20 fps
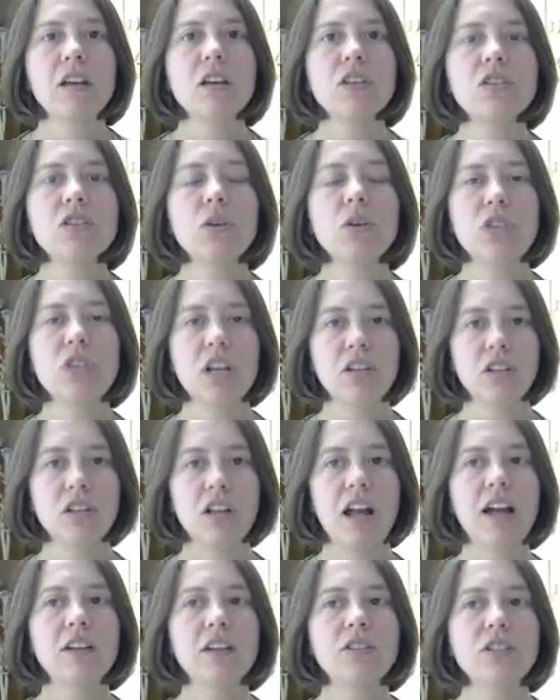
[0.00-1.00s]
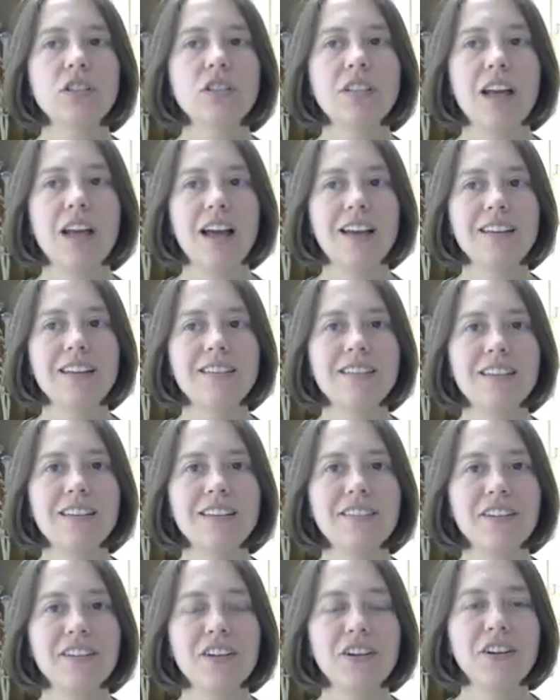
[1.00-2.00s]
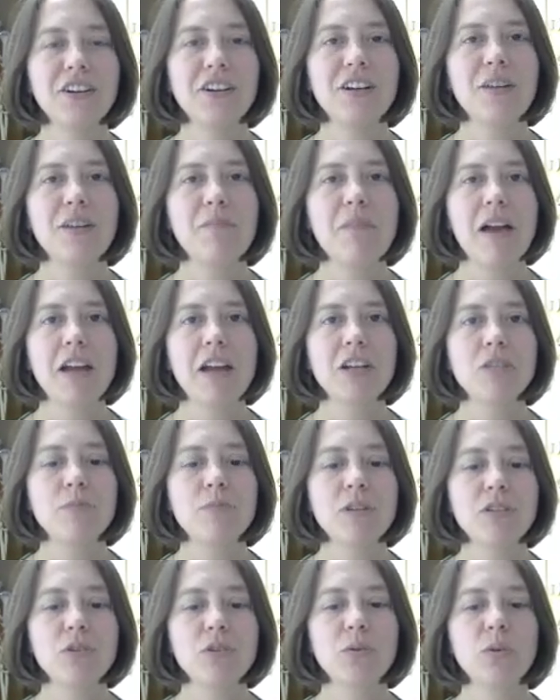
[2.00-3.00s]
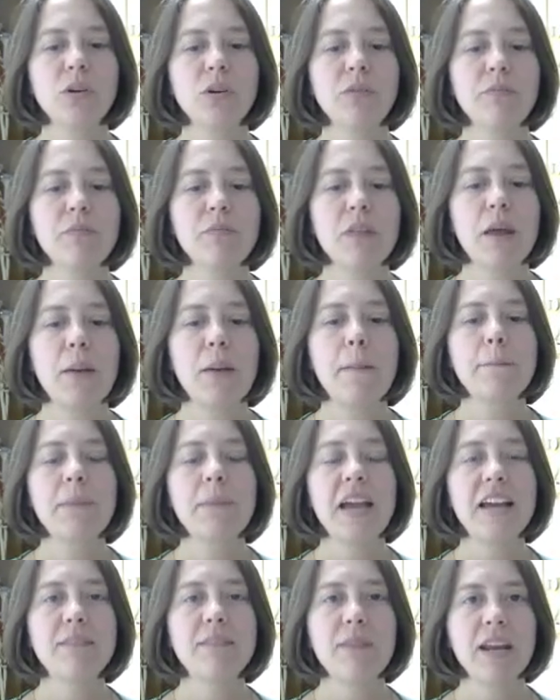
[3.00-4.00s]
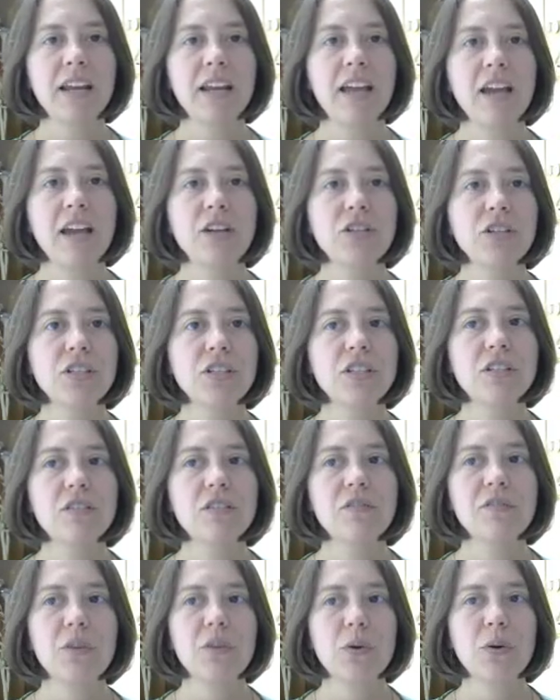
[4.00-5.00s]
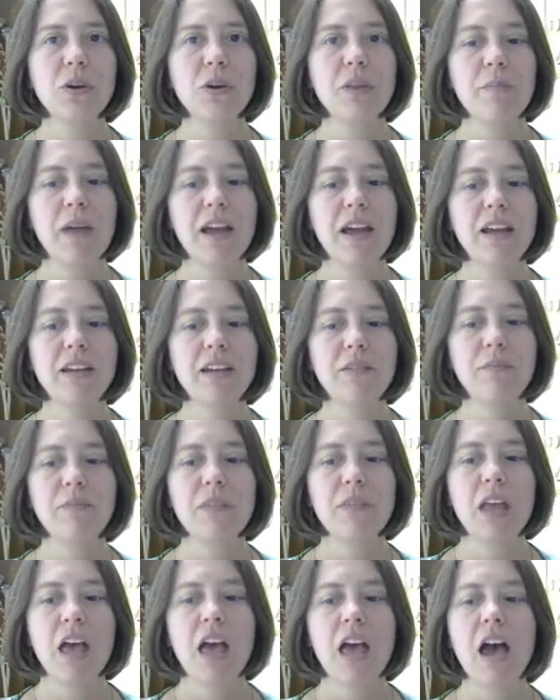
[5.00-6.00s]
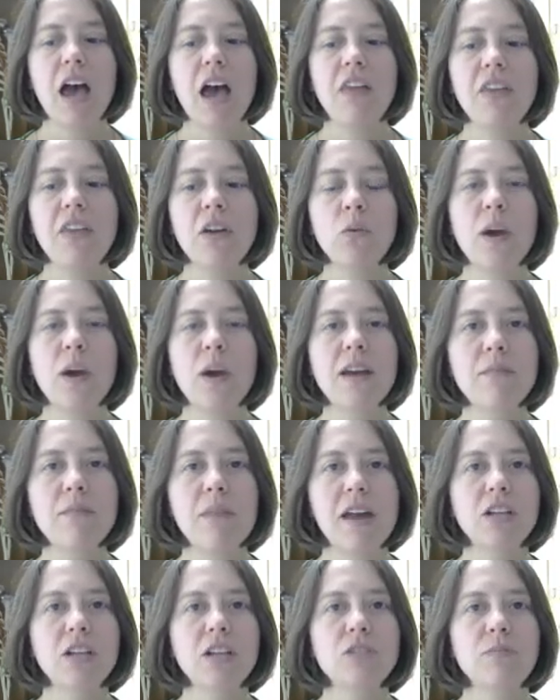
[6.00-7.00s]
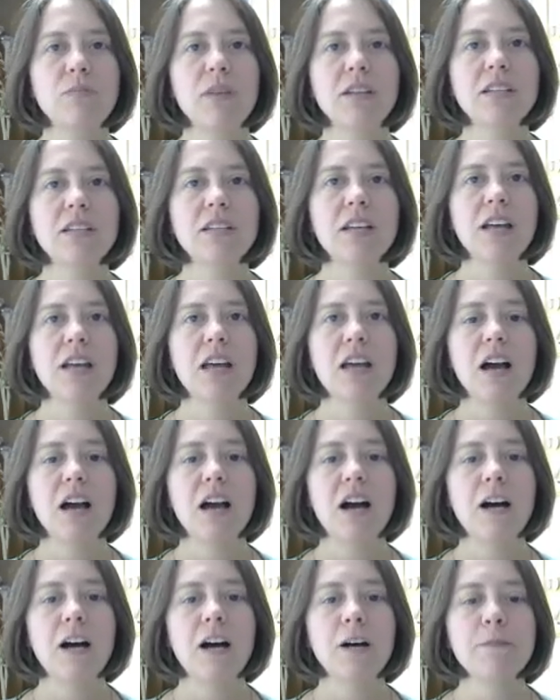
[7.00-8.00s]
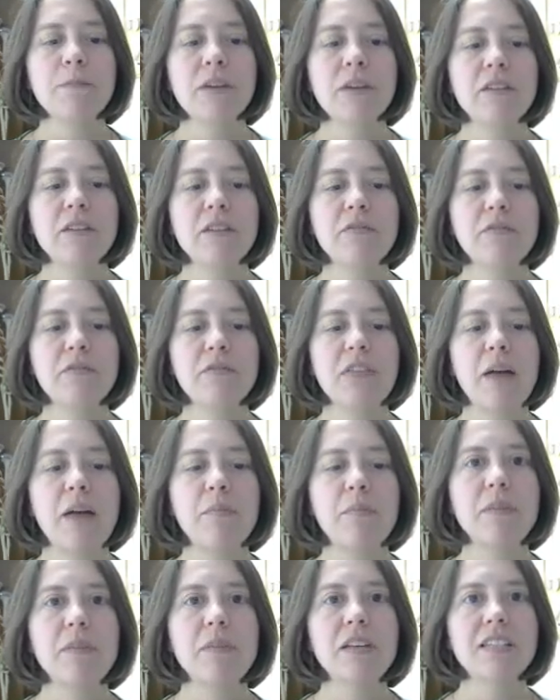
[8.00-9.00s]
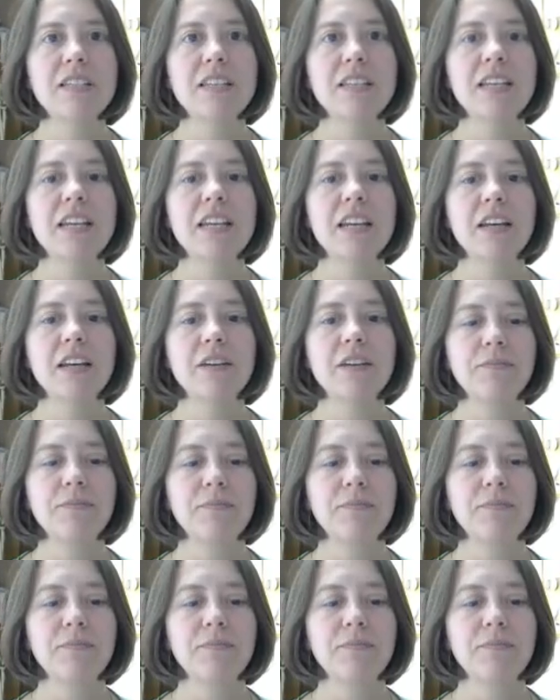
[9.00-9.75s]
So gentle exercise is a good management tool, pain medications for the pain, and then weight management if that is needed.